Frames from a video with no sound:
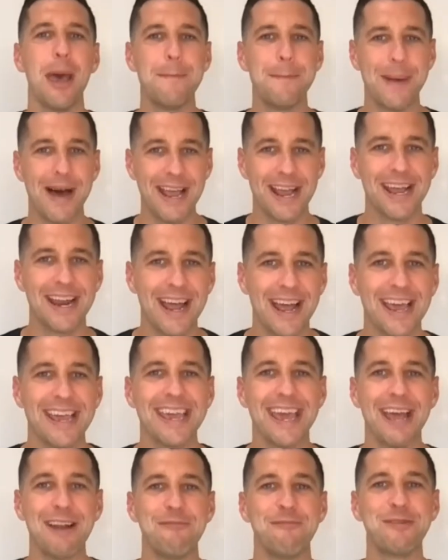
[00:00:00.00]
And Mike and I,
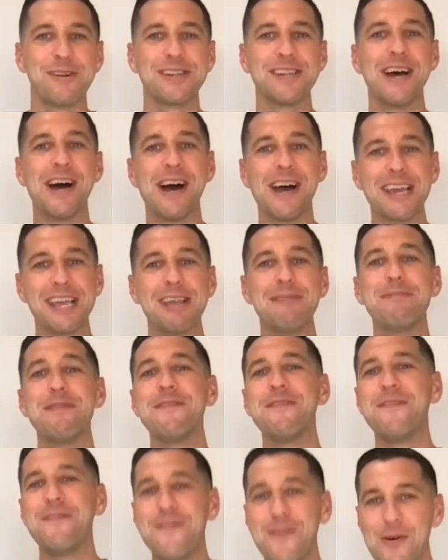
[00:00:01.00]
again, we're talking
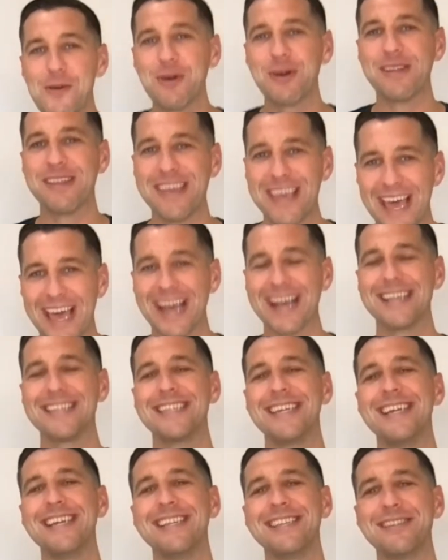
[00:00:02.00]
before the
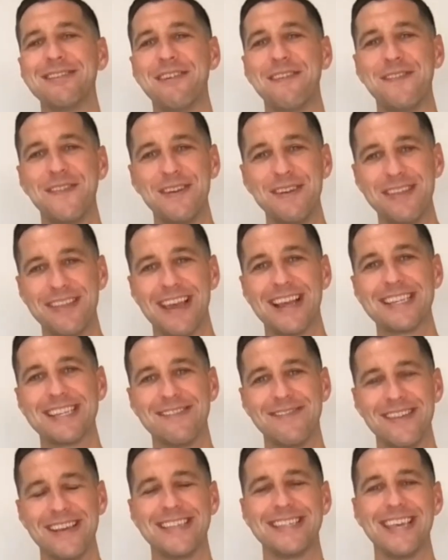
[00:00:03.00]
exit. So a few things
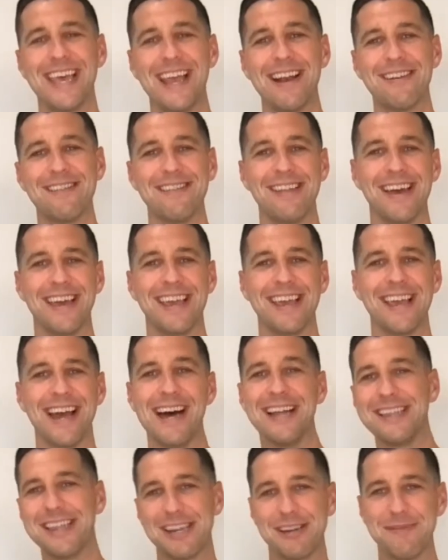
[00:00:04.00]
that we say are
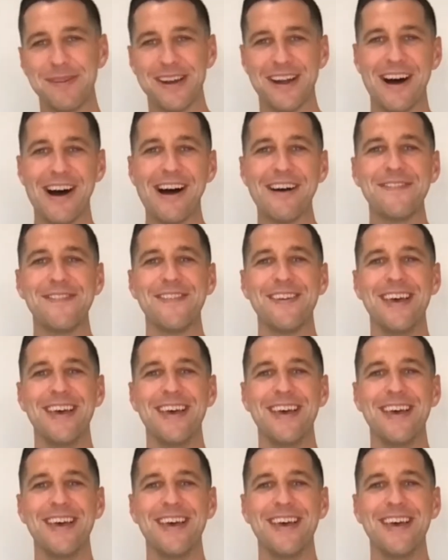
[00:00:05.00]
a little bit off.